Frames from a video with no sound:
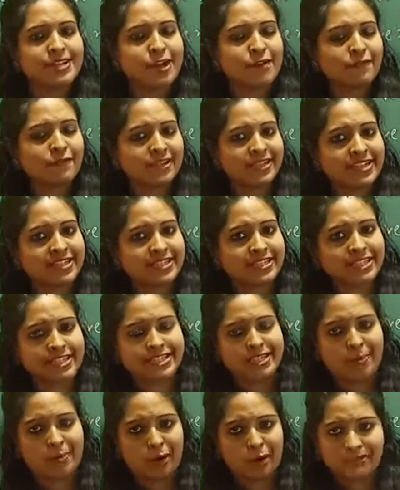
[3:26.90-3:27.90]
just now we
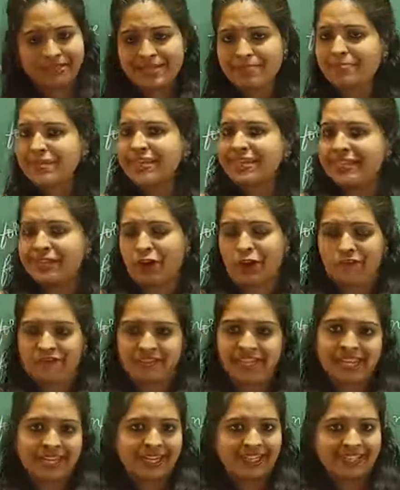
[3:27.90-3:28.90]
discussed about the meaning
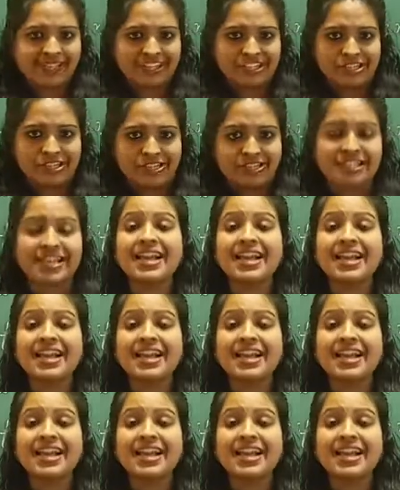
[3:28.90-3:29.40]
of the integers.